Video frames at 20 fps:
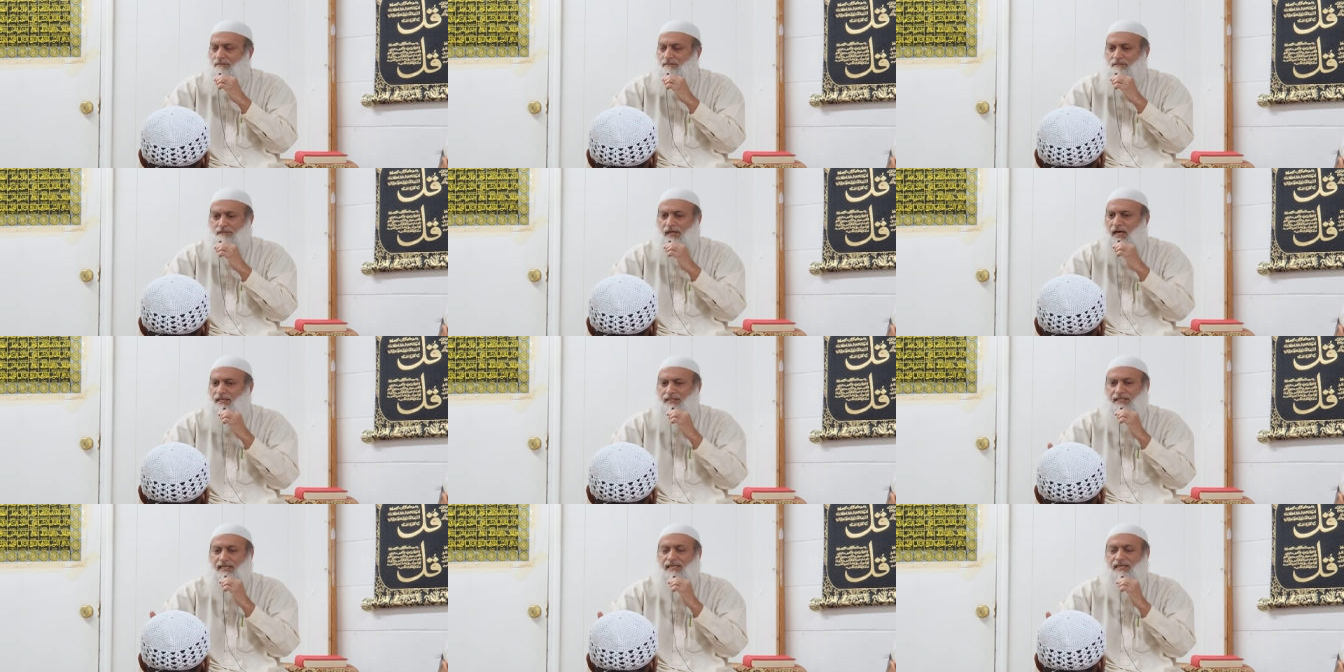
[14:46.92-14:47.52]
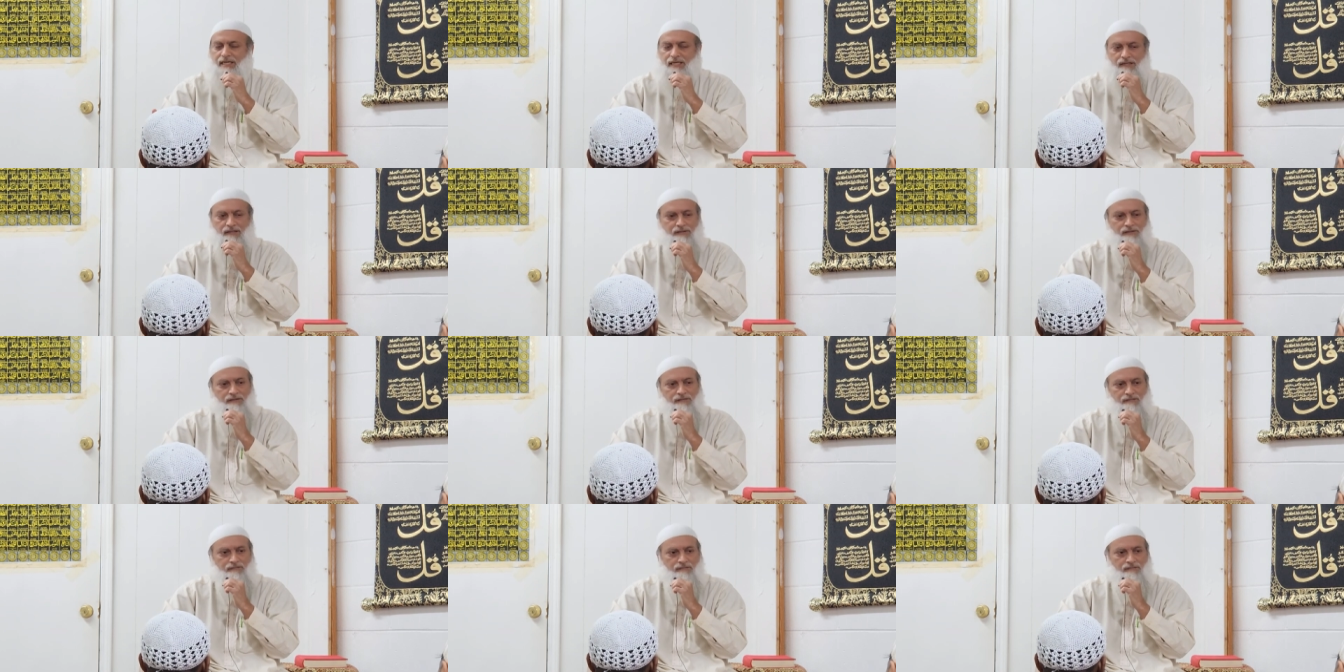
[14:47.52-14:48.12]
Not to
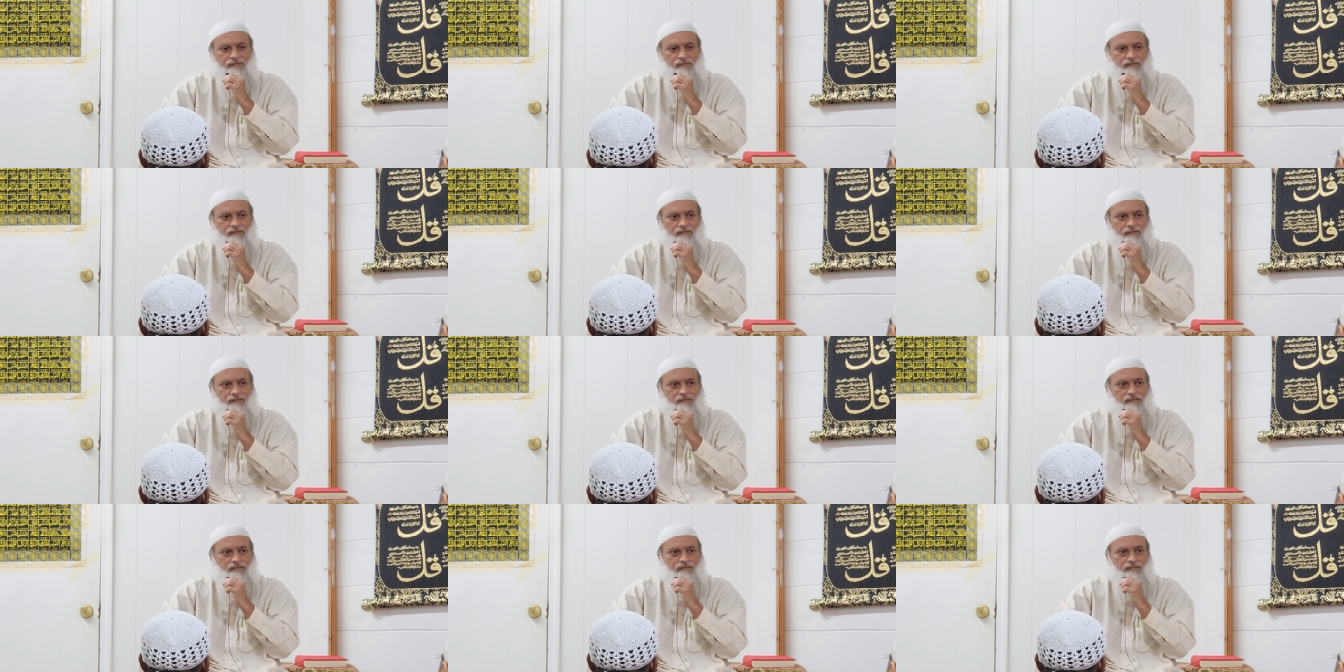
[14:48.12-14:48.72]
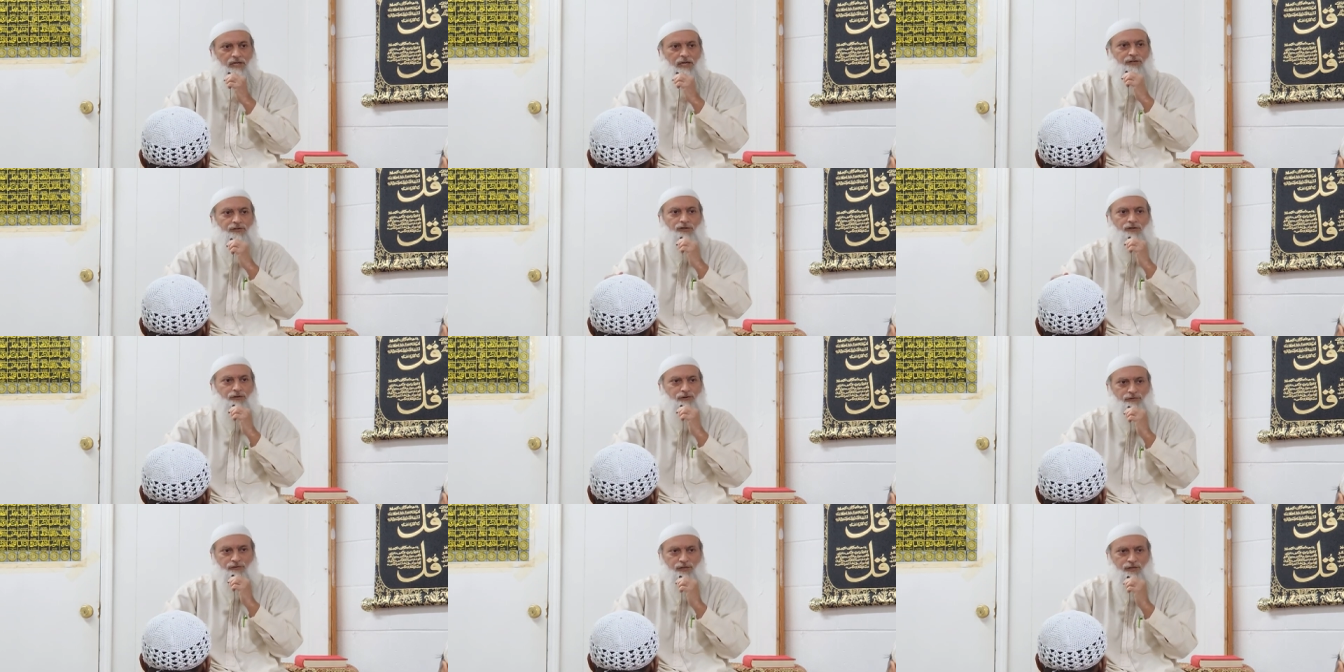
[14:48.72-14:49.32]
eat, not to
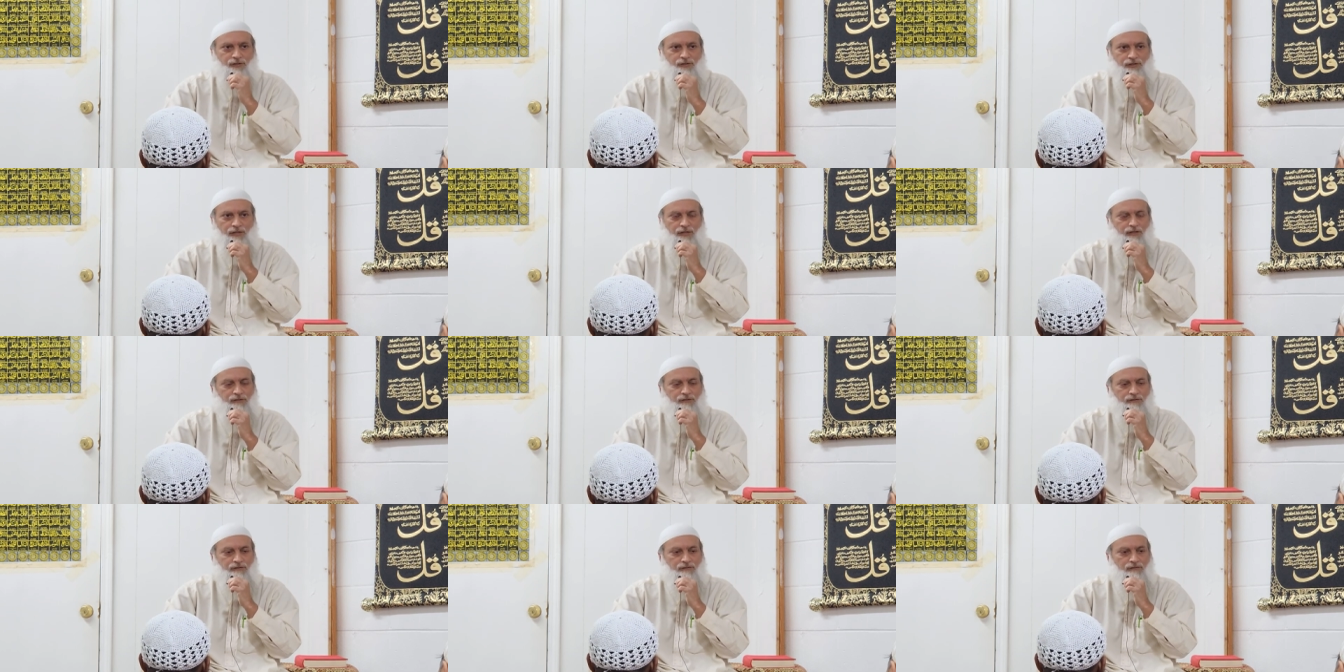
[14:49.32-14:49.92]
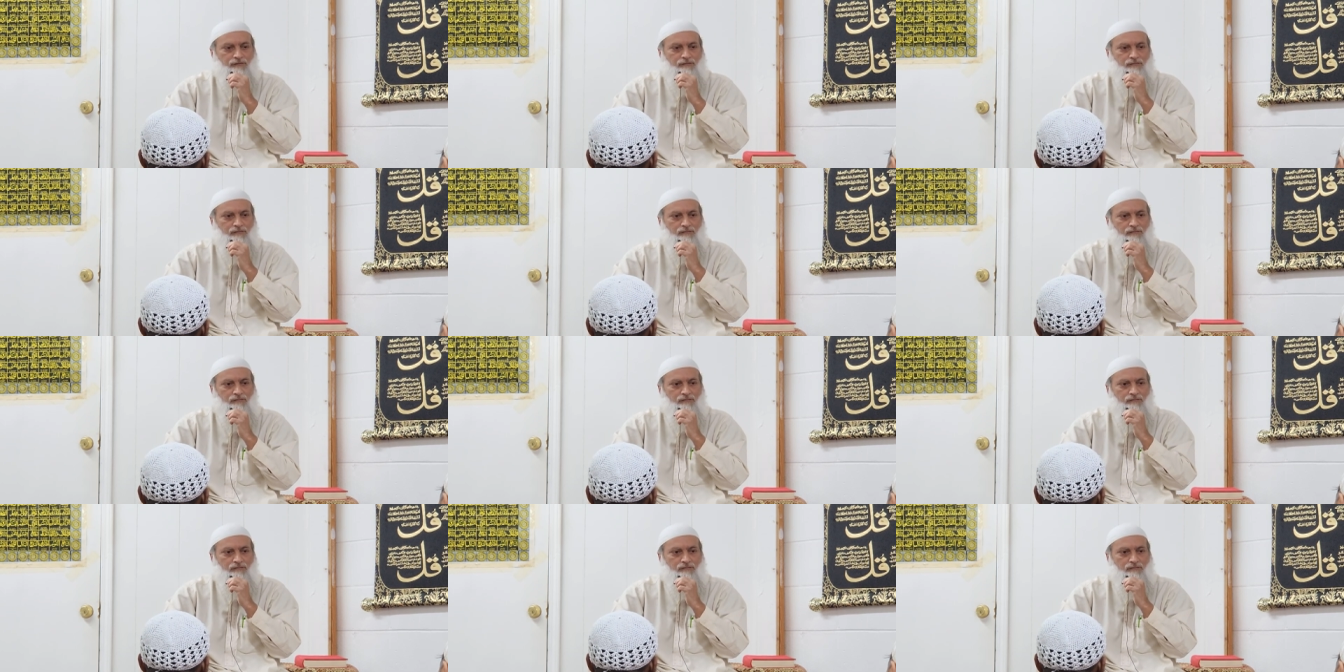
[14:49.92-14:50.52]
use their skins,
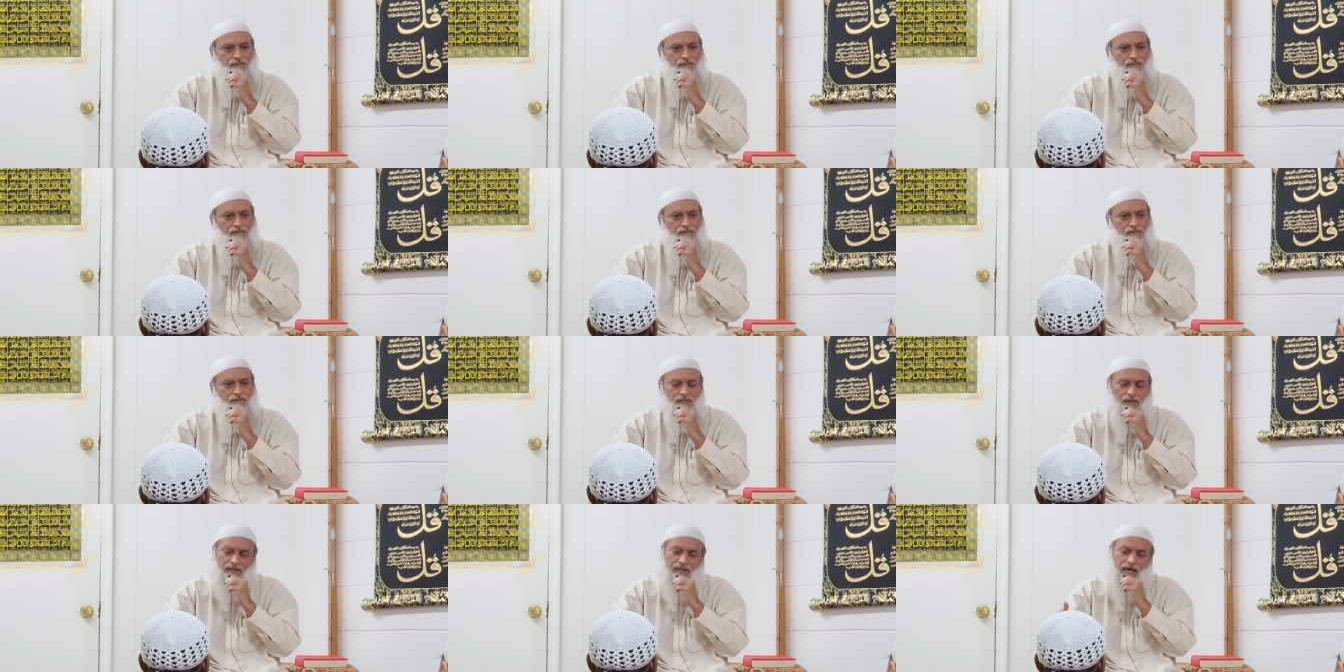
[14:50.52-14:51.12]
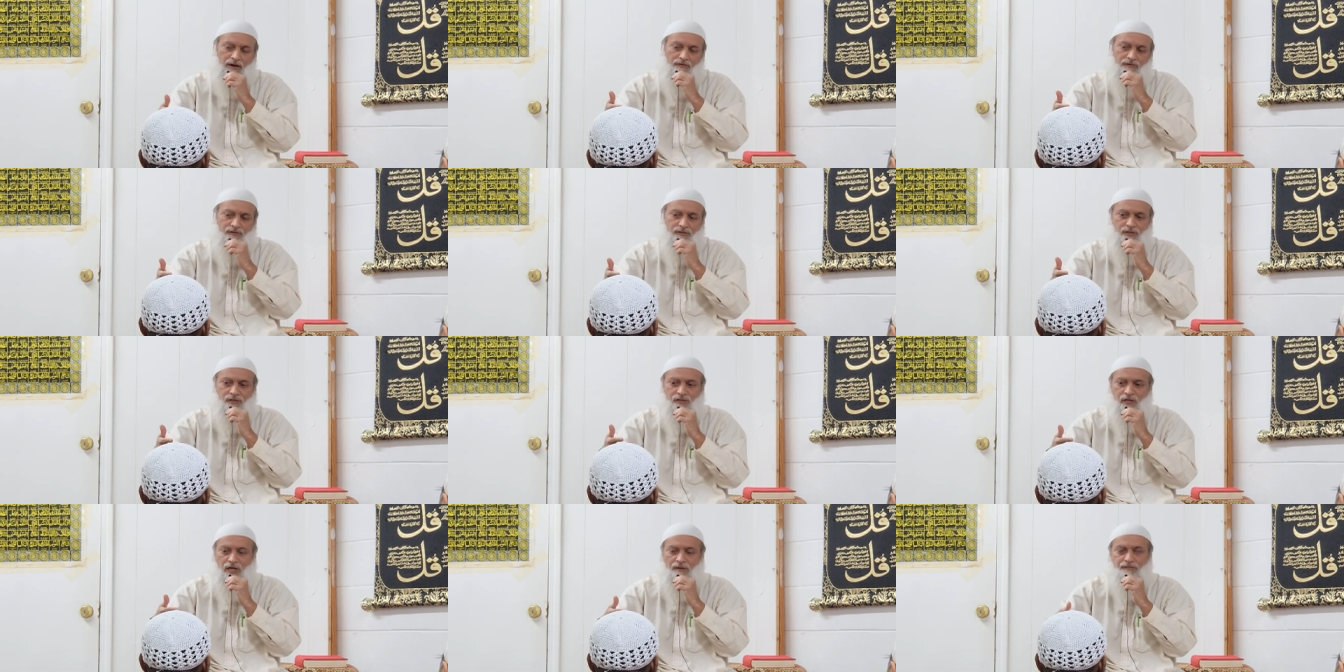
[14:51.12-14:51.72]
but that was
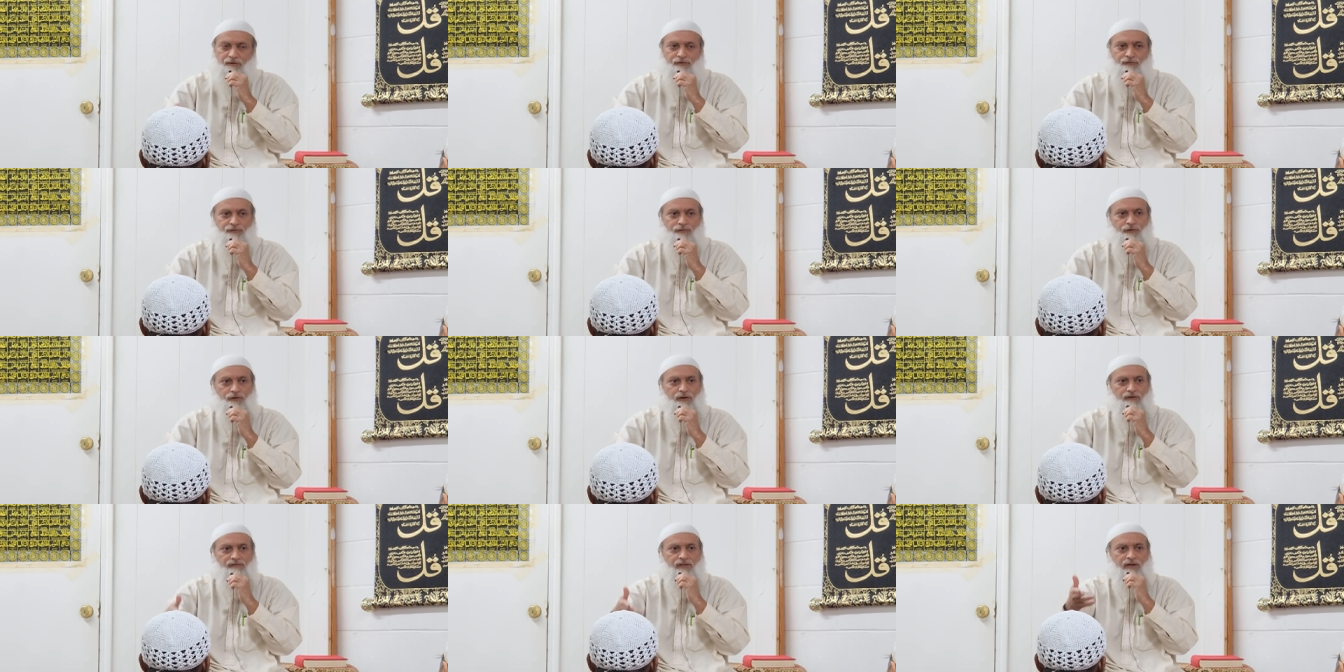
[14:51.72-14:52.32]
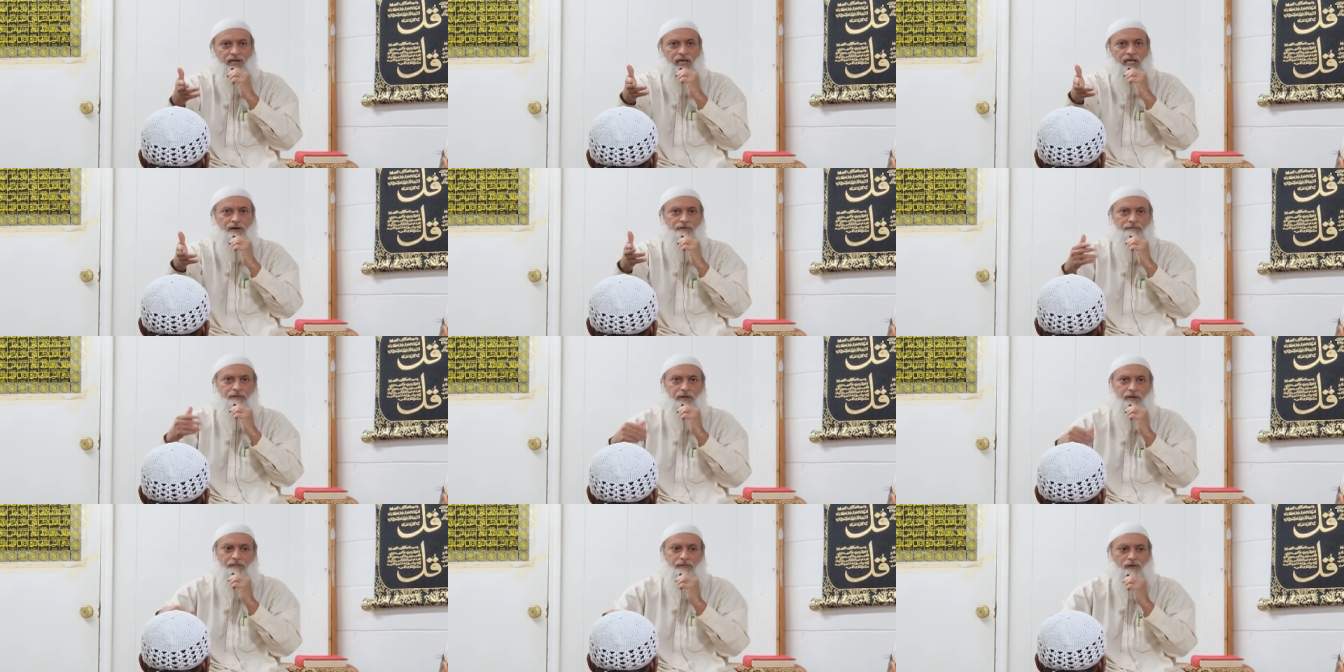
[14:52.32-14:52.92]
the staple food of the native
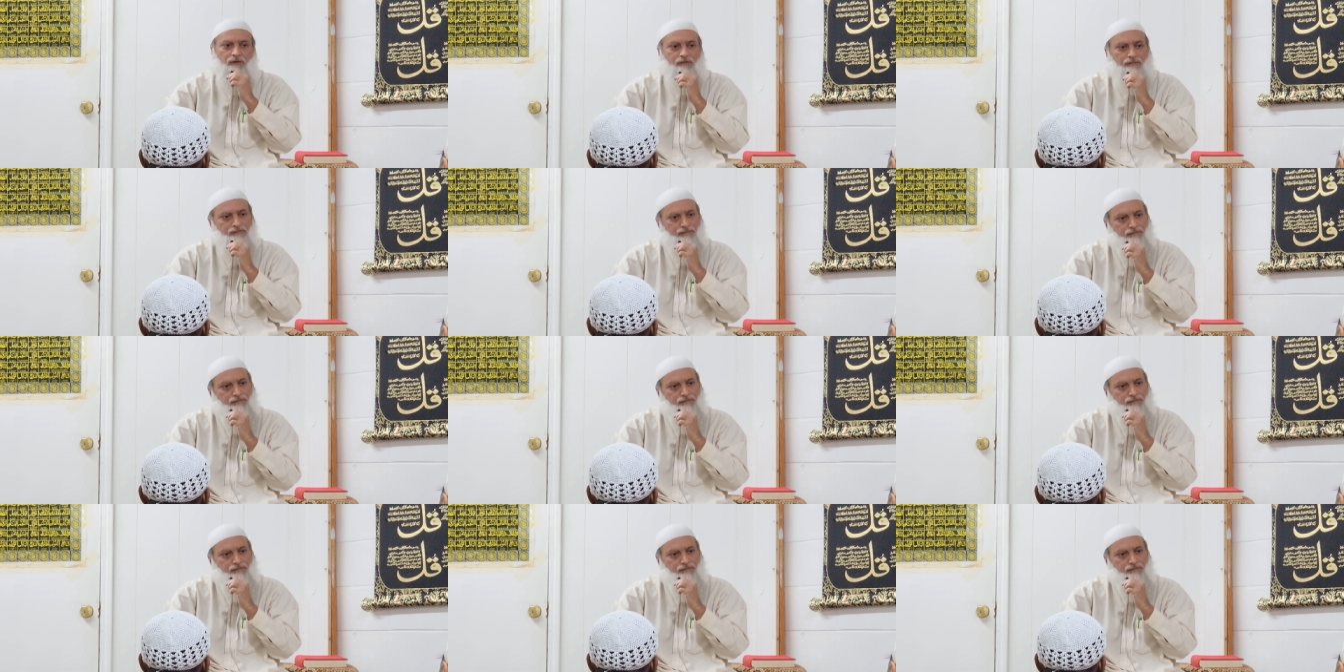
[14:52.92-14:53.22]
people.